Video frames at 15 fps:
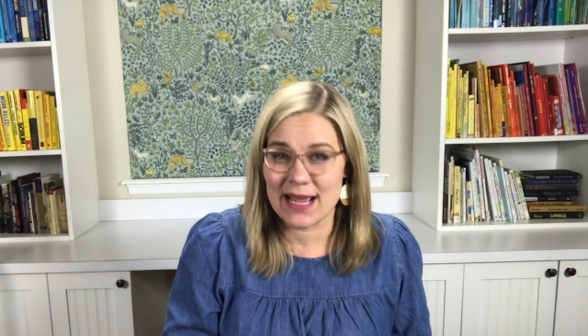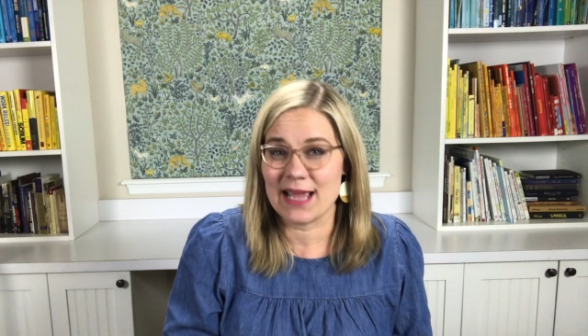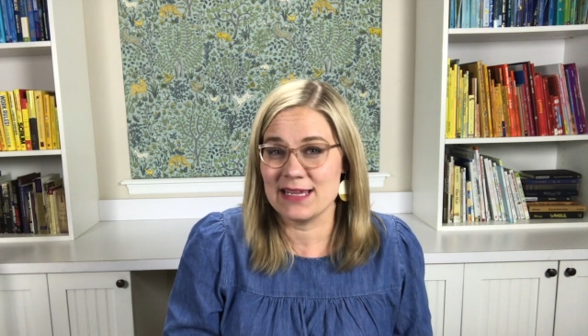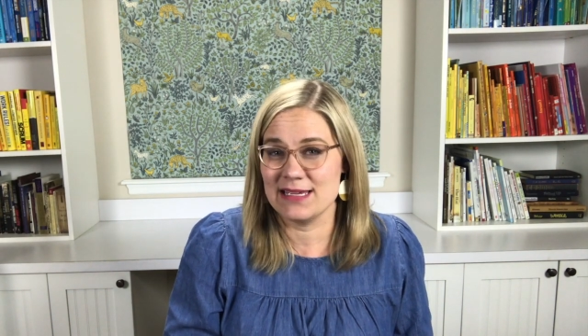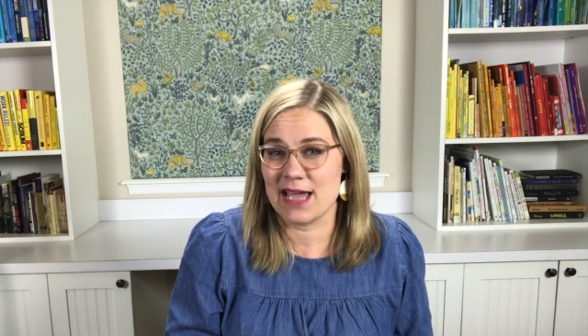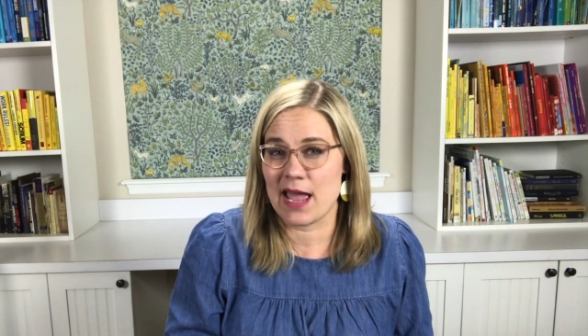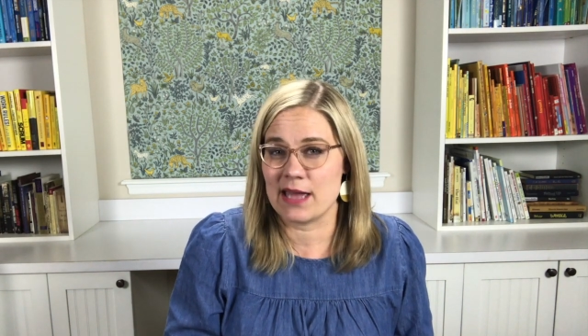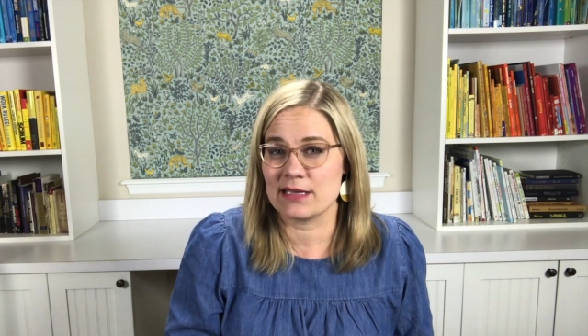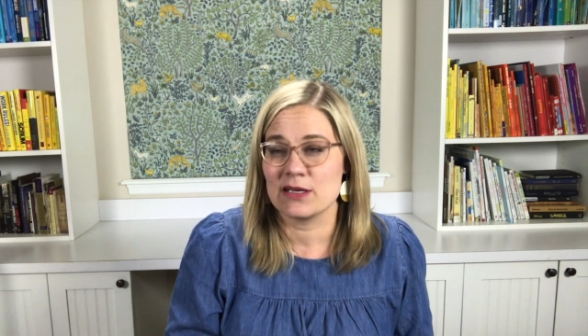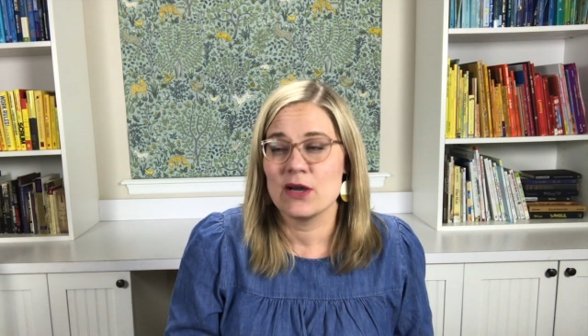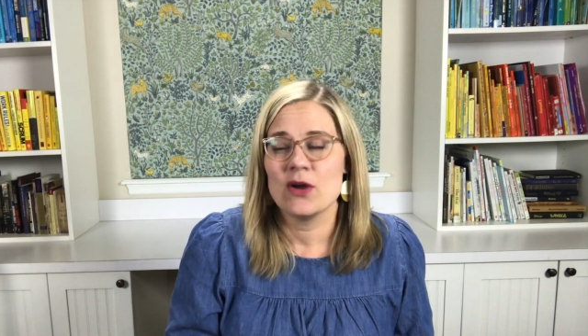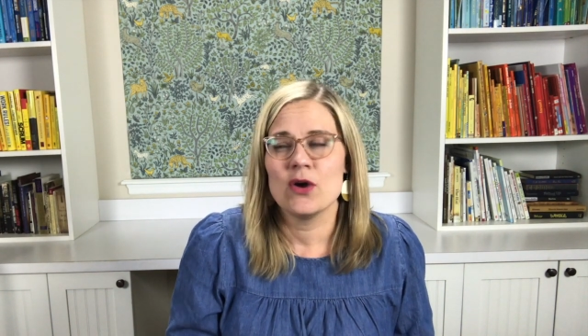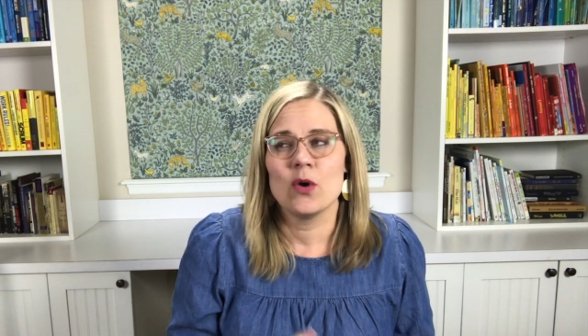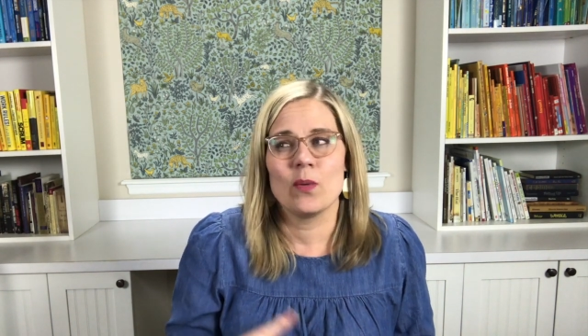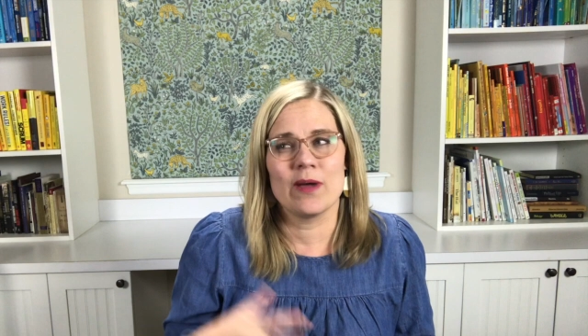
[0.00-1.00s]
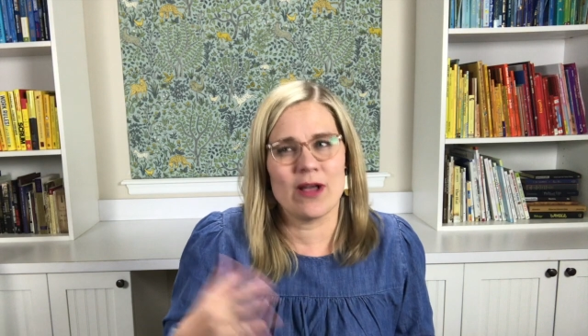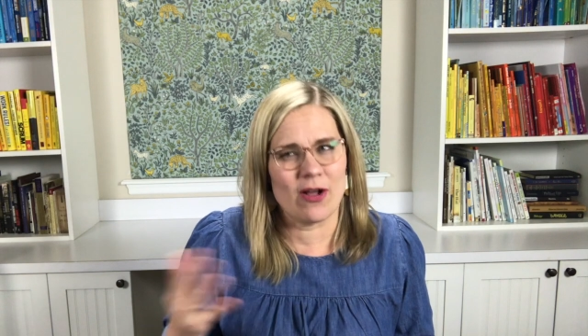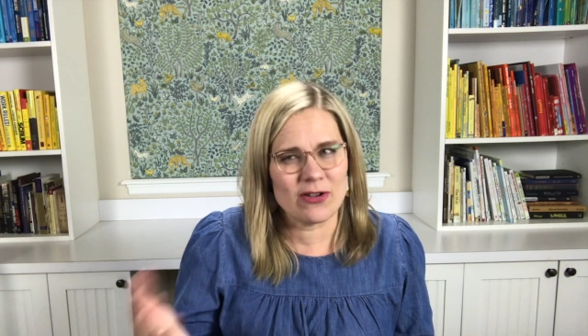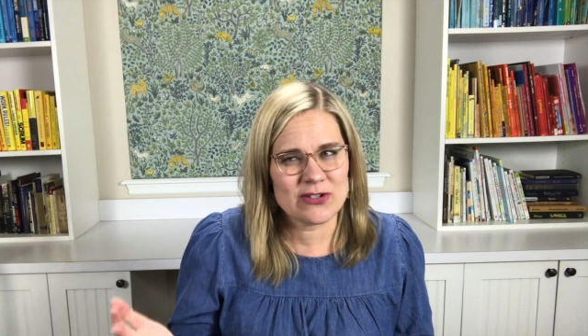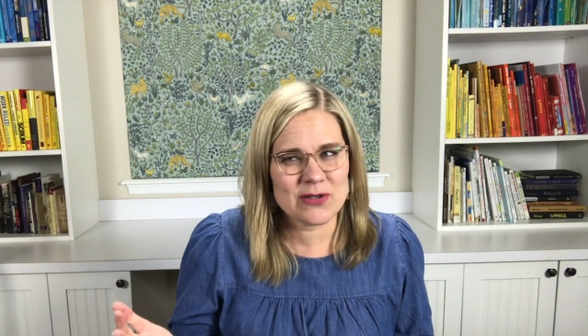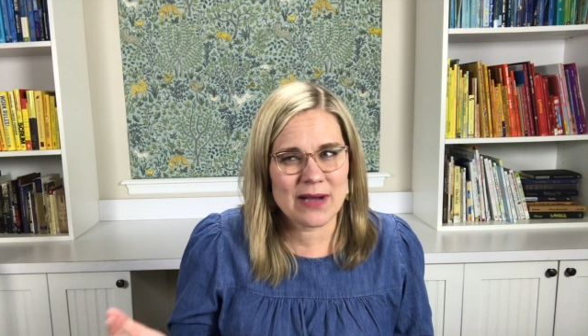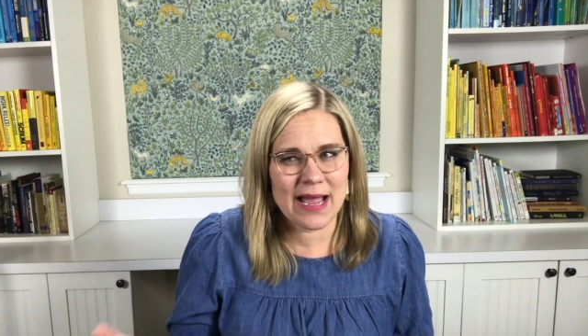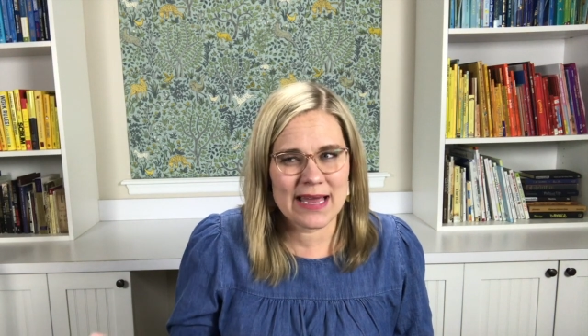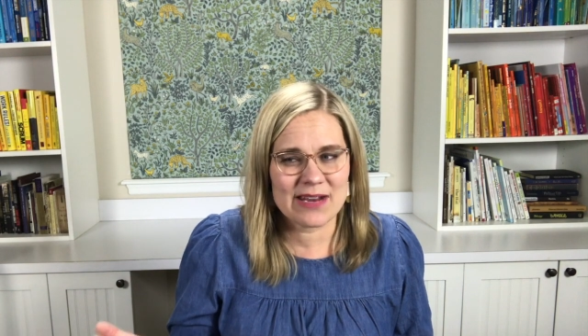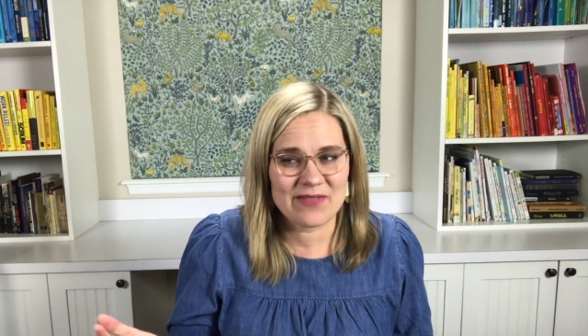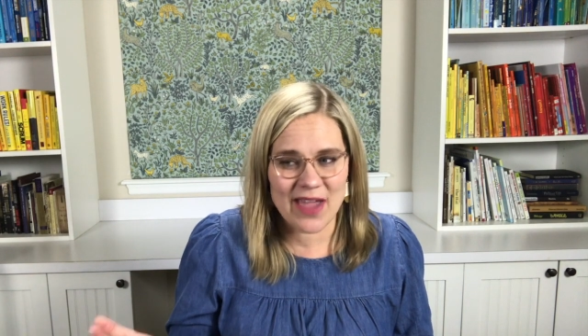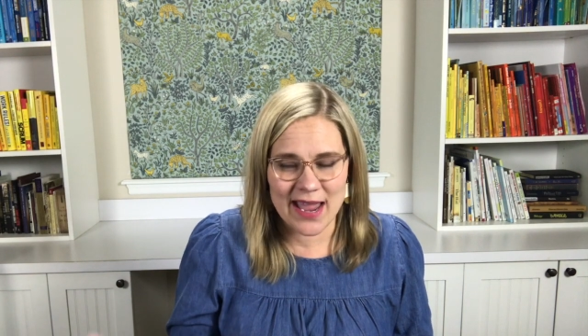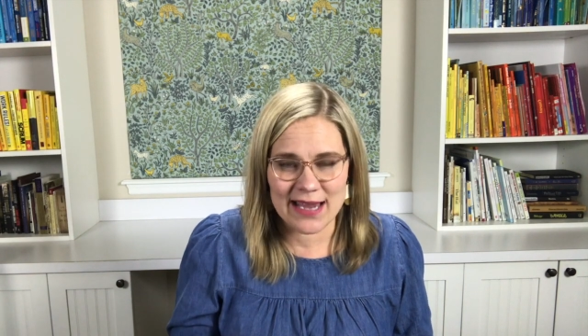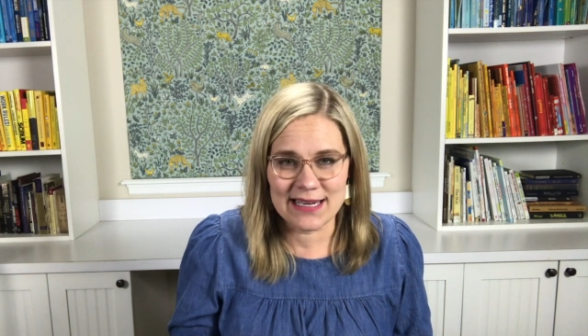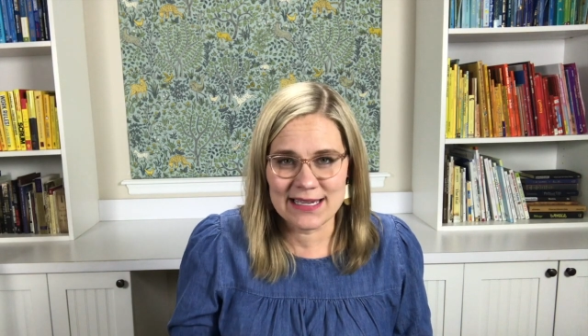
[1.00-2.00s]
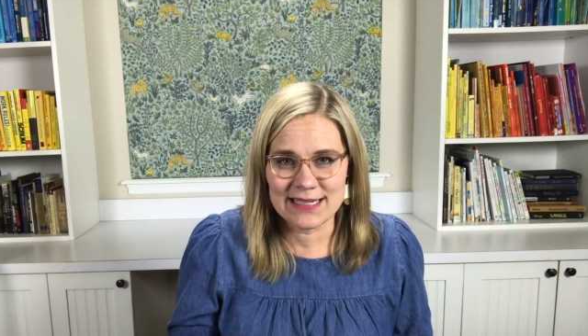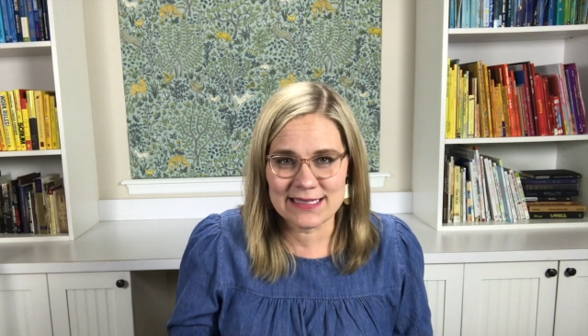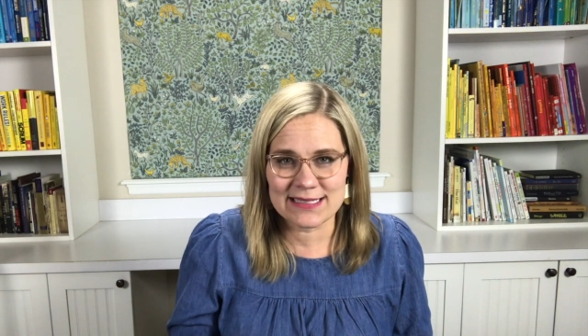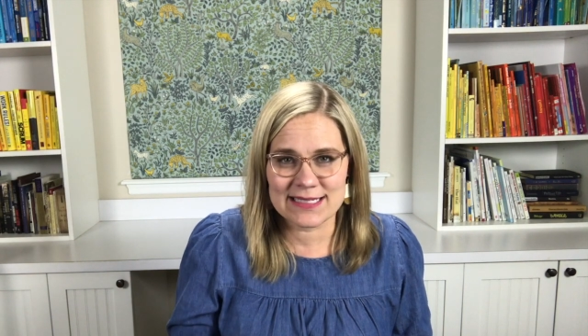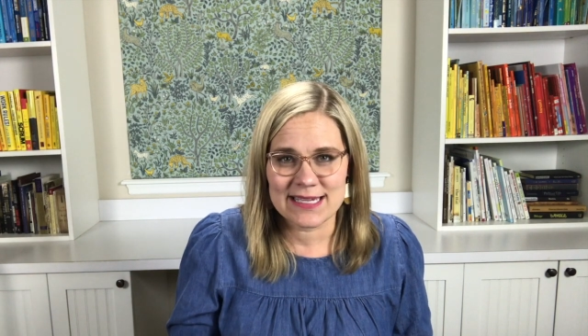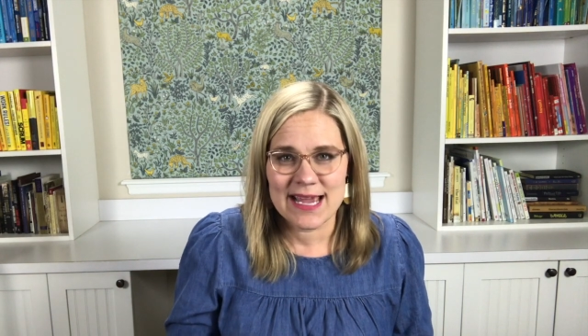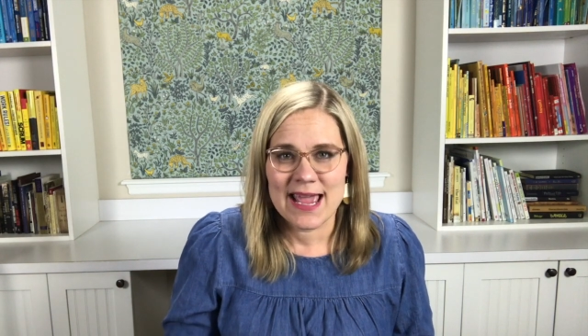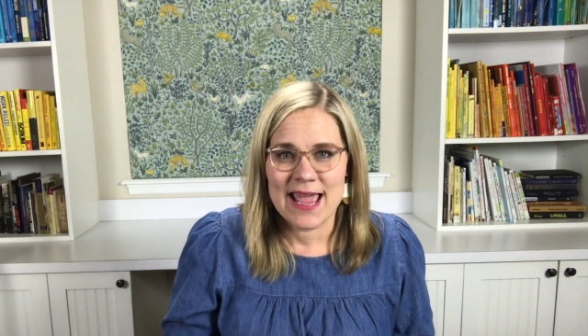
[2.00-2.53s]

and yet we also kind of hate it,